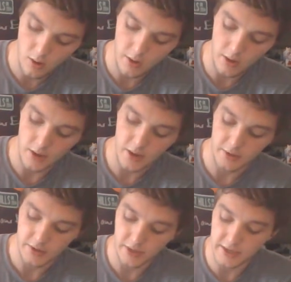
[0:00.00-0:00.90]

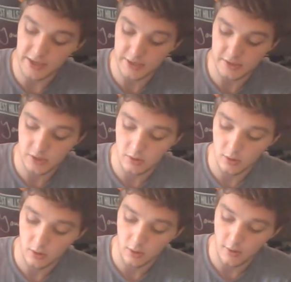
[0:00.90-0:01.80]
and heat
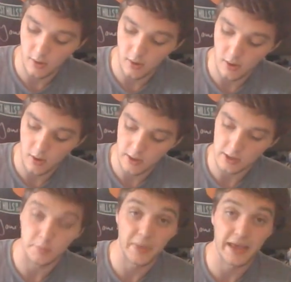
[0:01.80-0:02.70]

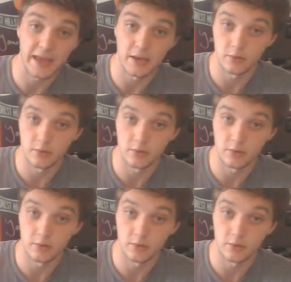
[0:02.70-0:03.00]
and pain.